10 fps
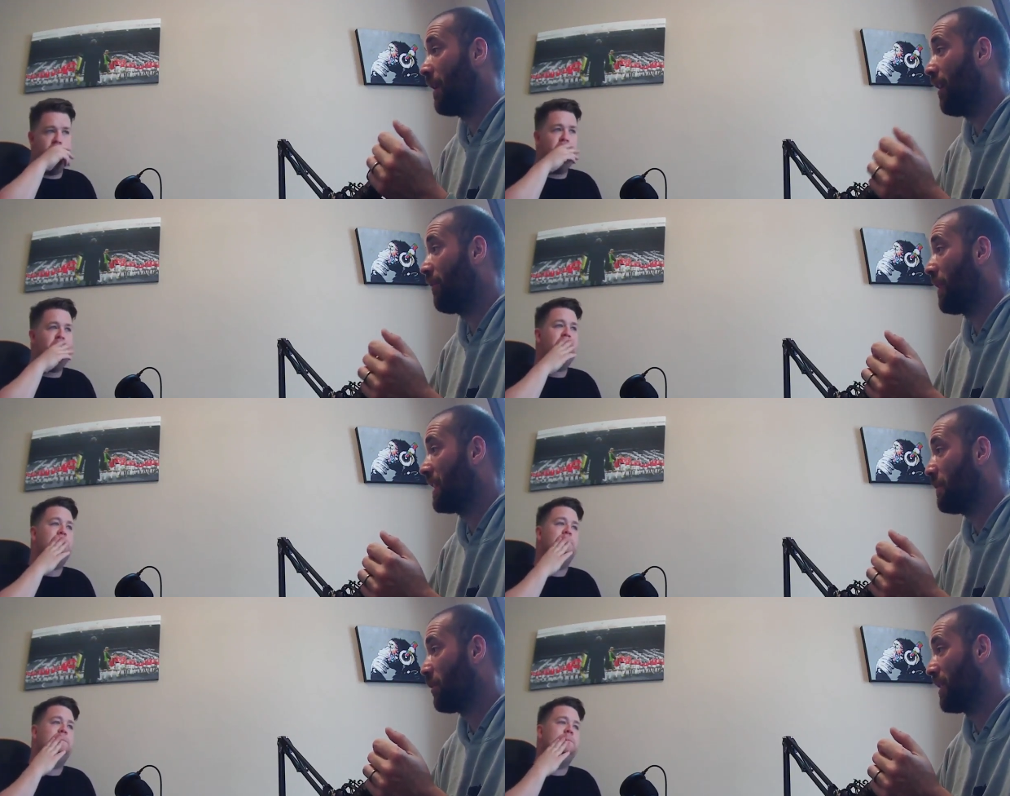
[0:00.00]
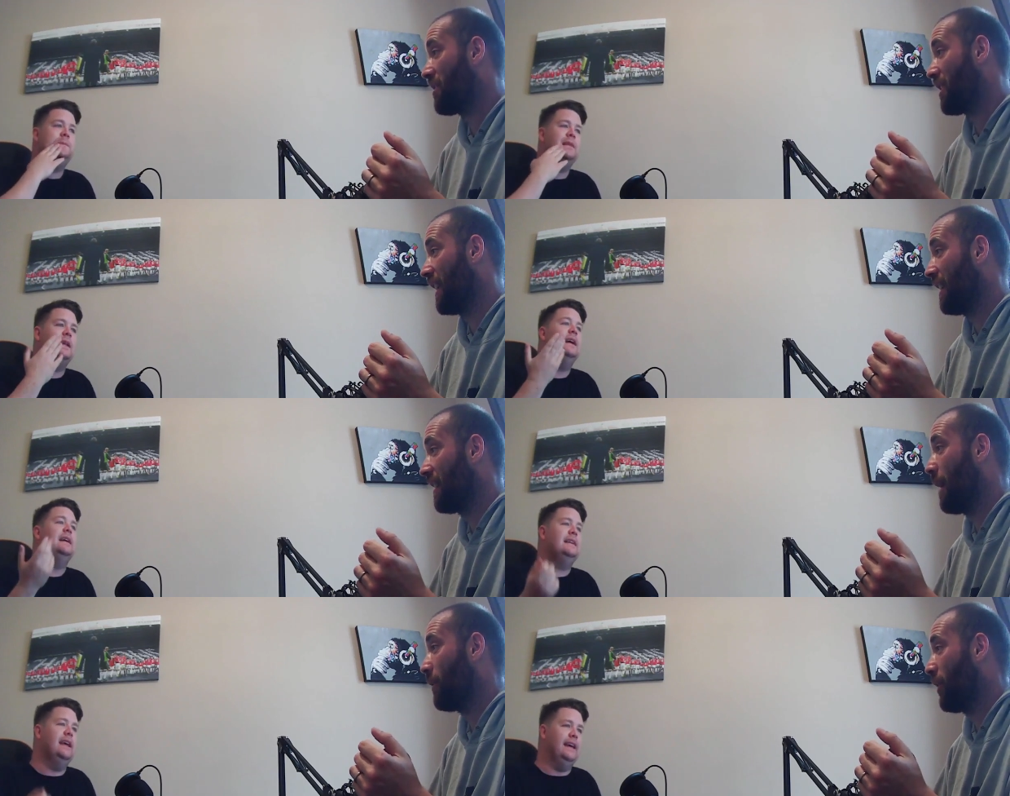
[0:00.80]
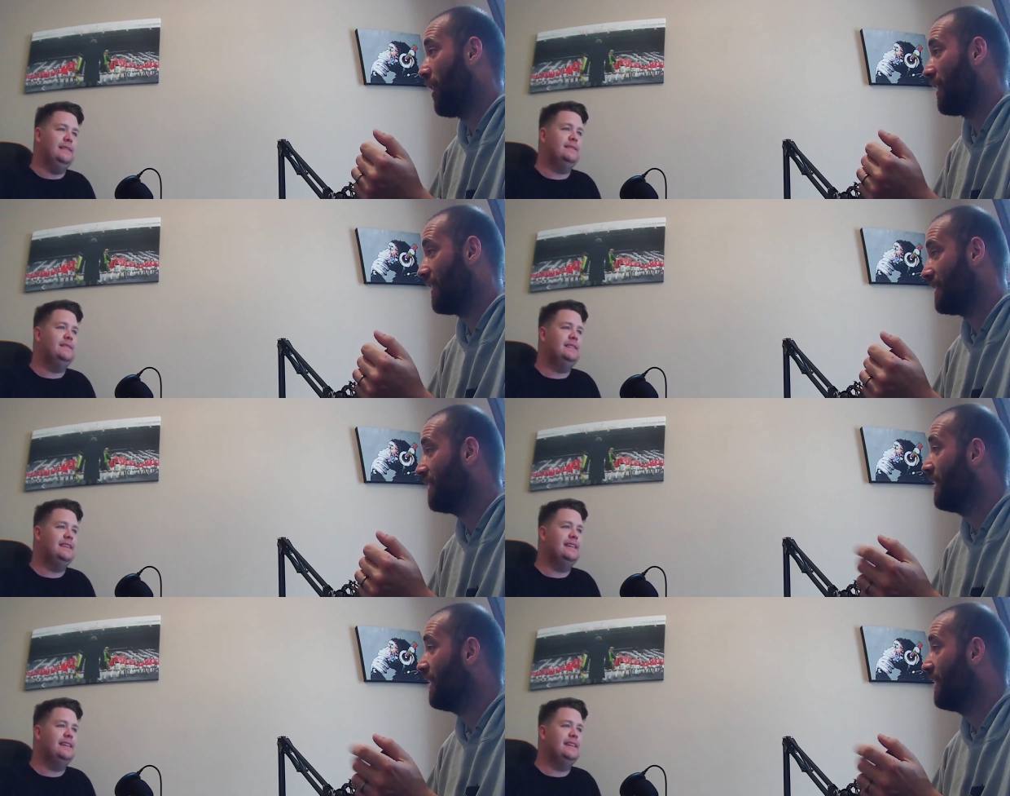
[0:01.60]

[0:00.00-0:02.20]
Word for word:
Speaker 1: at half one in the morning singing Come yeah. on Eileen.